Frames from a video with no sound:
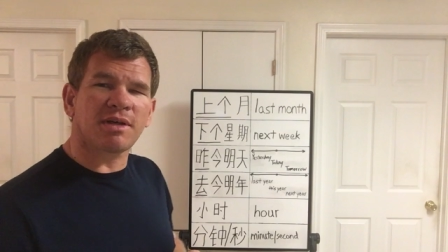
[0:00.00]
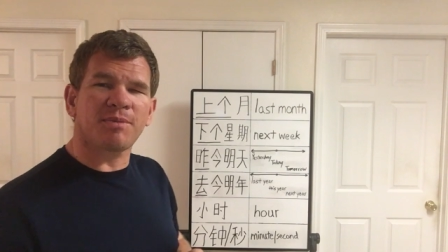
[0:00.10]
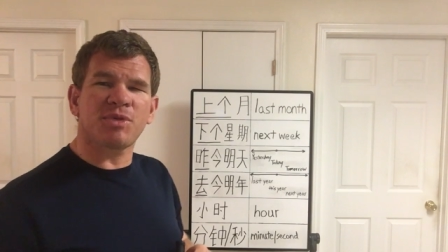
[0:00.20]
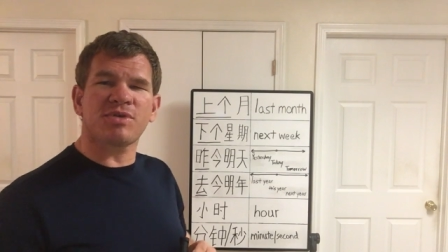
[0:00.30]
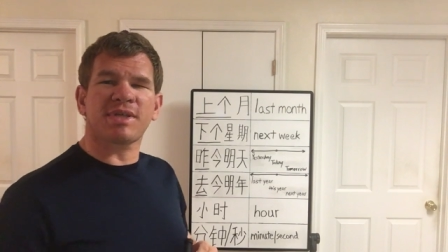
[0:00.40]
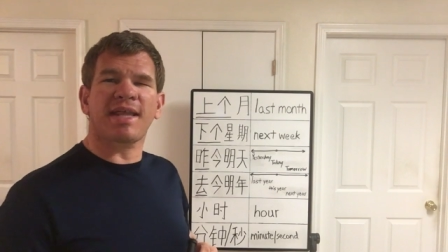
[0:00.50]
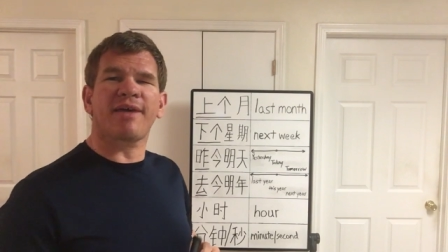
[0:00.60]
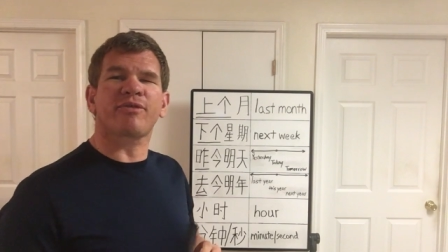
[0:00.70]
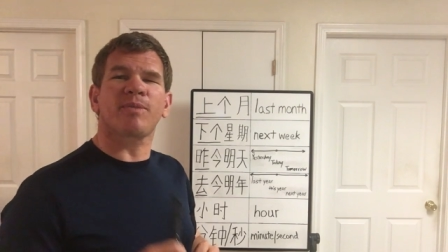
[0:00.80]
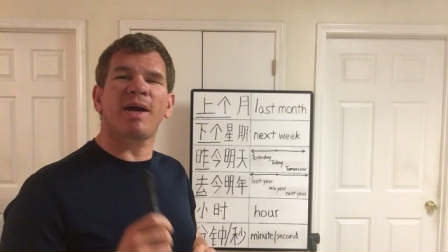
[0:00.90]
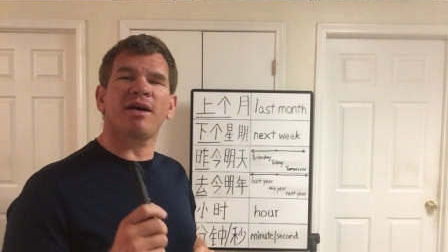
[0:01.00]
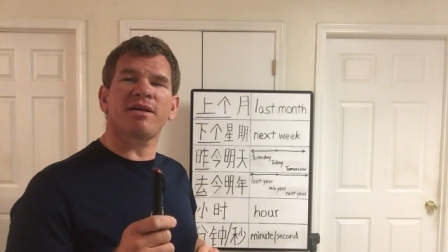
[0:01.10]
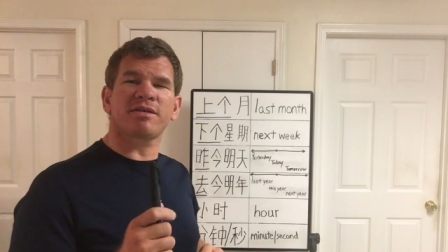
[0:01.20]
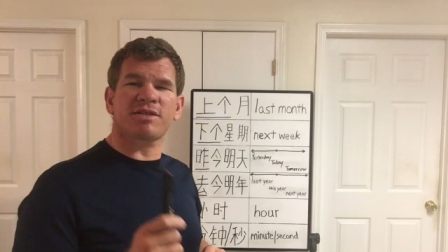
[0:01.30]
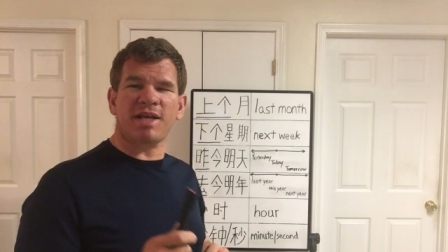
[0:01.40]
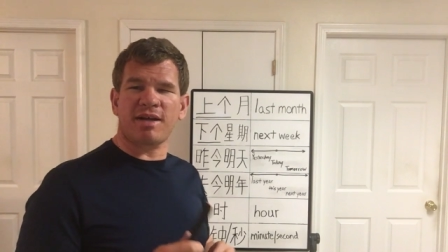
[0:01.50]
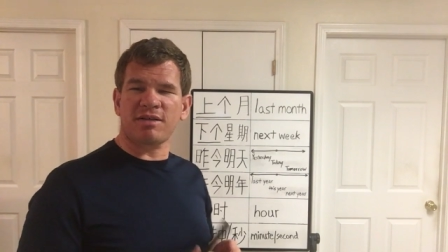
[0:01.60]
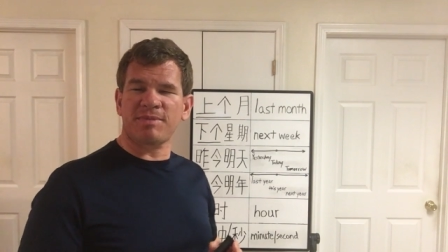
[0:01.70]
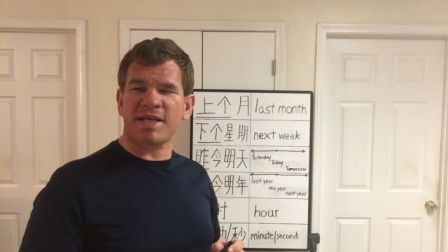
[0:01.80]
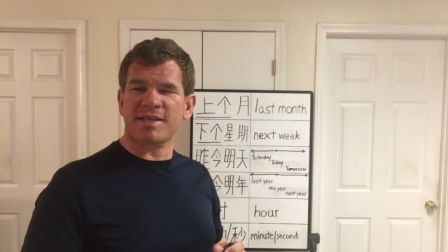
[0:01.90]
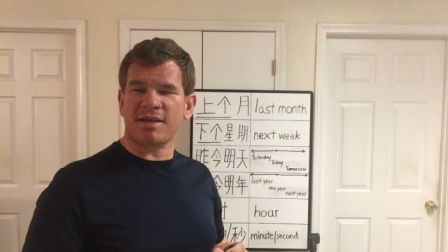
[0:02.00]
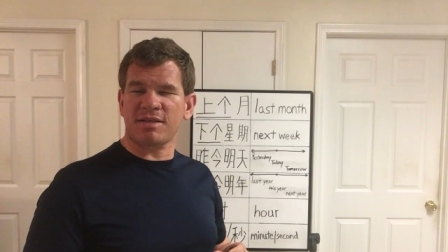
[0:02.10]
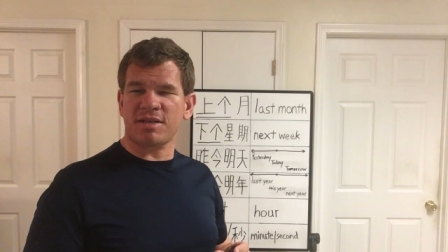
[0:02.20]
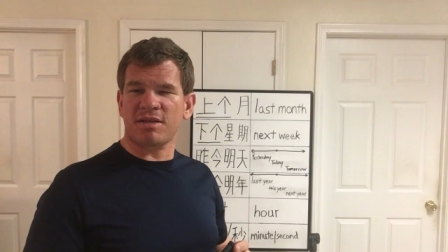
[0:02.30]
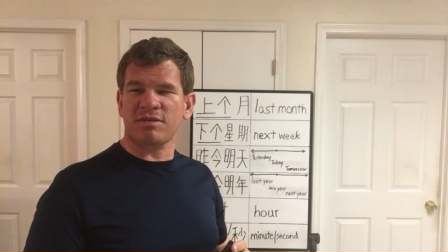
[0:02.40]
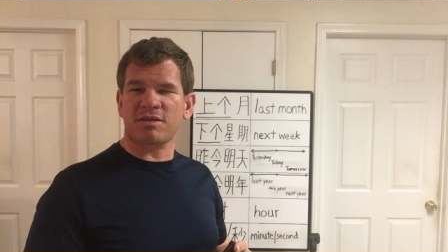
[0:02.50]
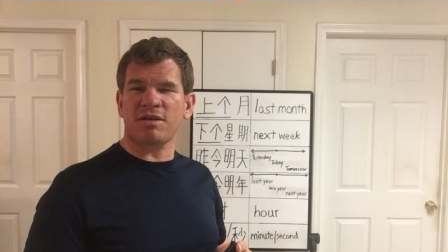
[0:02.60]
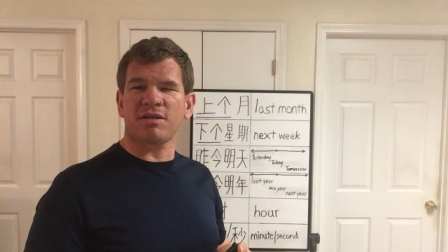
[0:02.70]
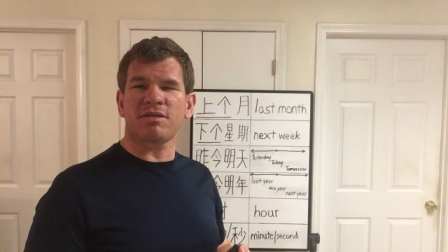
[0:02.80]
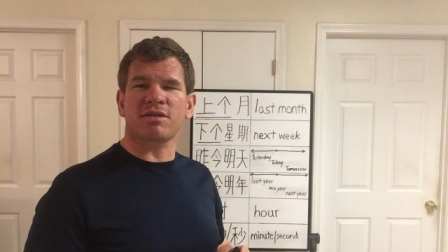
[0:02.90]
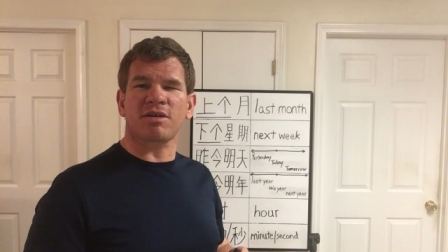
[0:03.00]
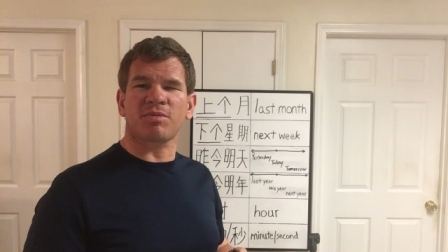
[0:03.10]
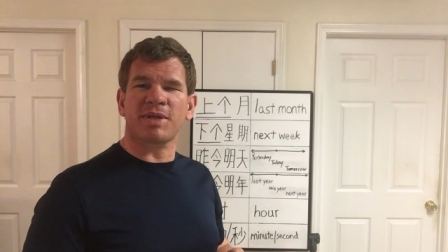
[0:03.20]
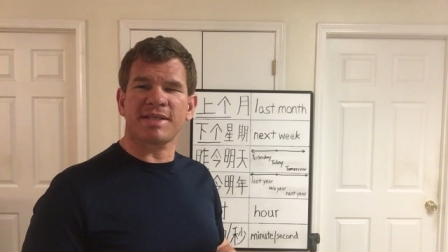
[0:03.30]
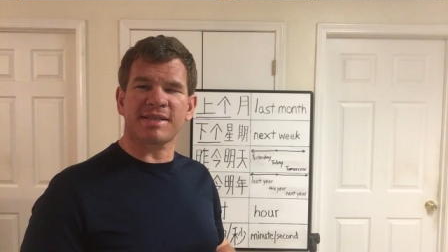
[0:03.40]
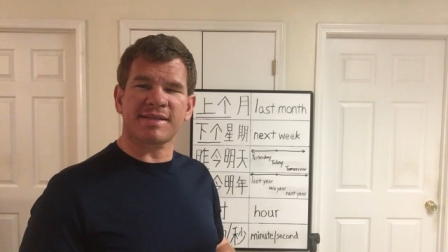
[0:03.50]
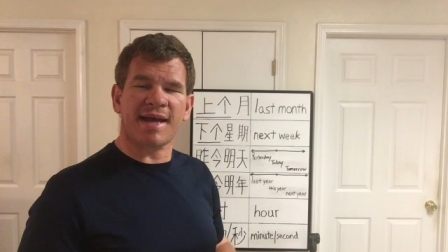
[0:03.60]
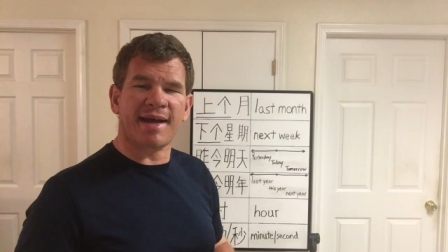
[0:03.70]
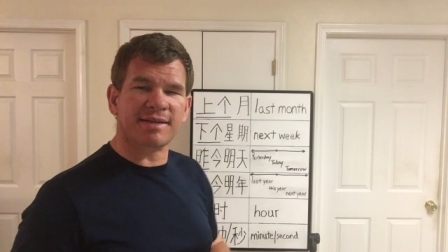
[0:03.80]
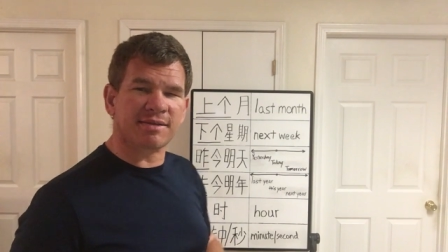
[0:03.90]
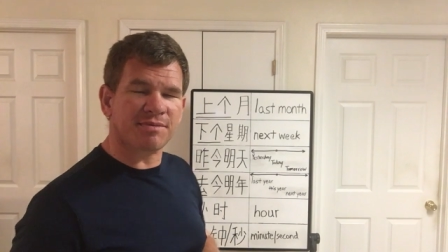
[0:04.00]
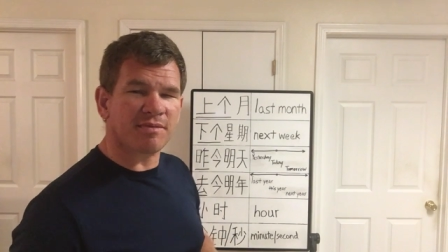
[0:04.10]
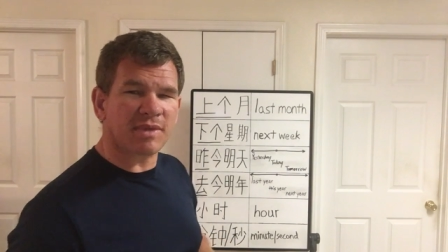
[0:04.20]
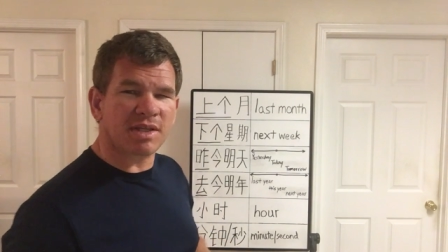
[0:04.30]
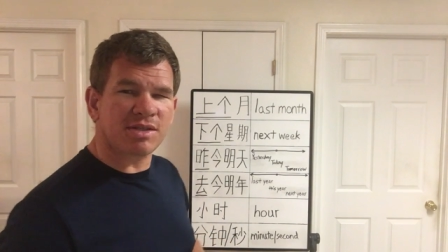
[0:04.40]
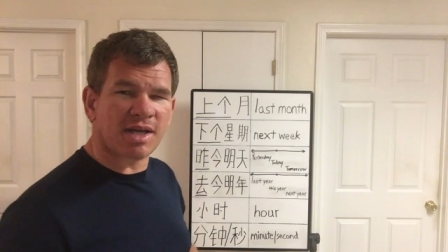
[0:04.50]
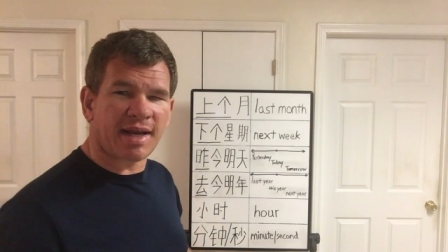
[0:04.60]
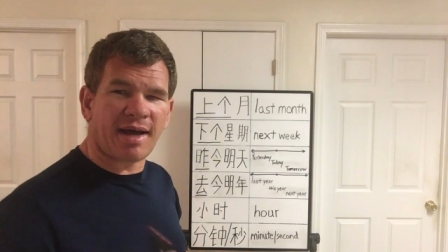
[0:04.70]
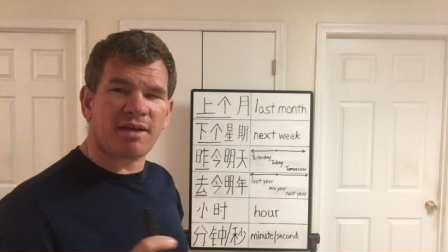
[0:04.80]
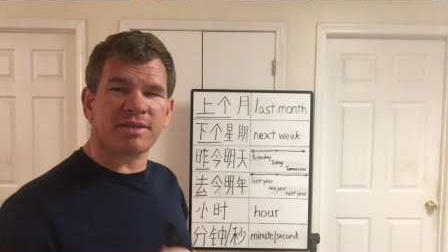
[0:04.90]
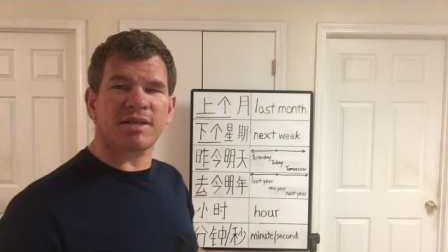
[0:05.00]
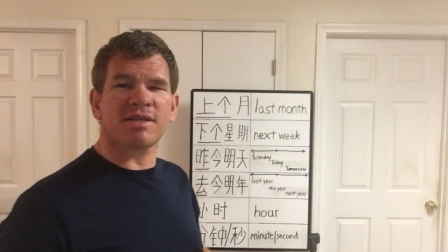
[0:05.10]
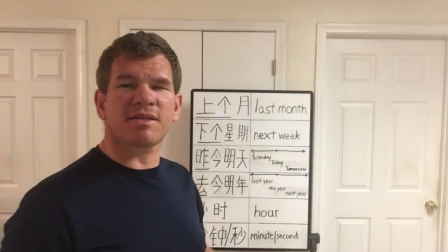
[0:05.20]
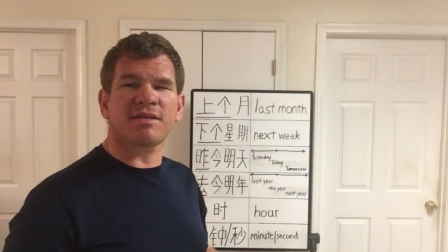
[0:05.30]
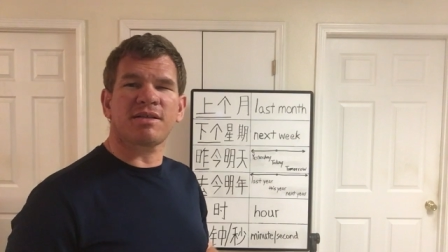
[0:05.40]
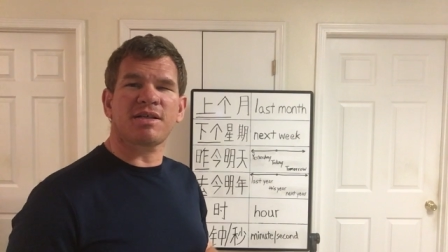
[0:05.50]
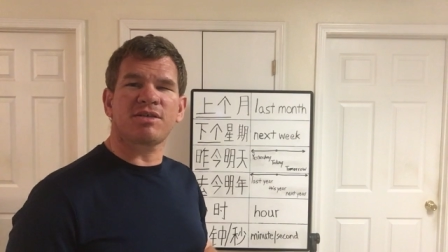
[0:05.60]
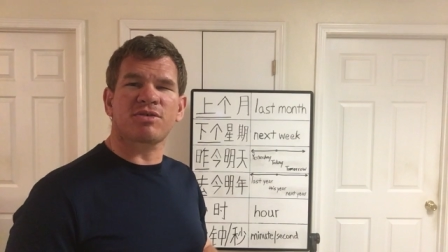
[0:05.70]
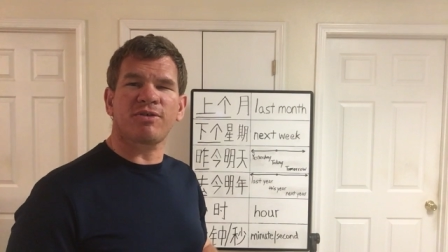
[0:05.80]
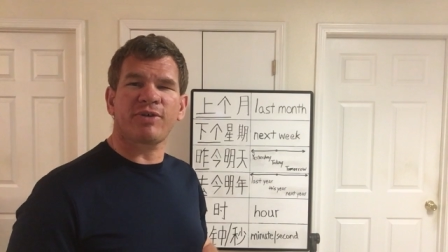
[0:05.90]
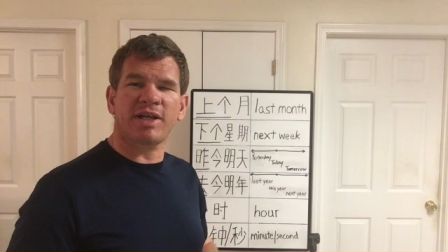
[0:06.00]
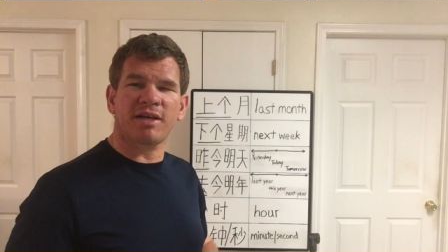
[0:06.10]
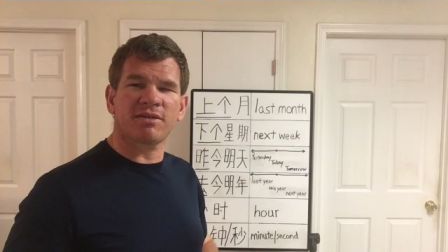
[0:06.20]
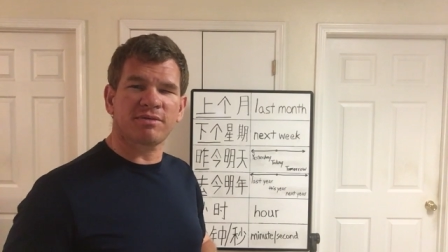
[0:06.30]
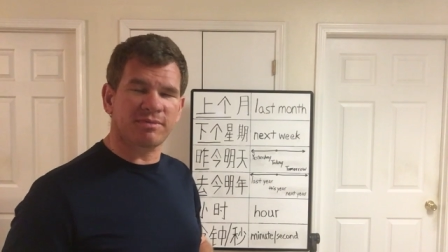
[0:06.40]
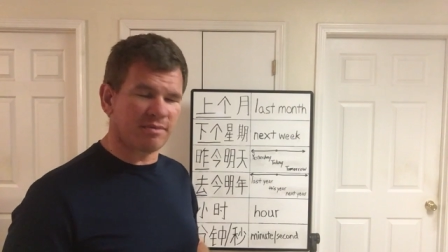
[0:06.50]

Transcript: I'm using that for my other channel, my second channel called Kurt Plays the Sax. Check it out. There is an intro video.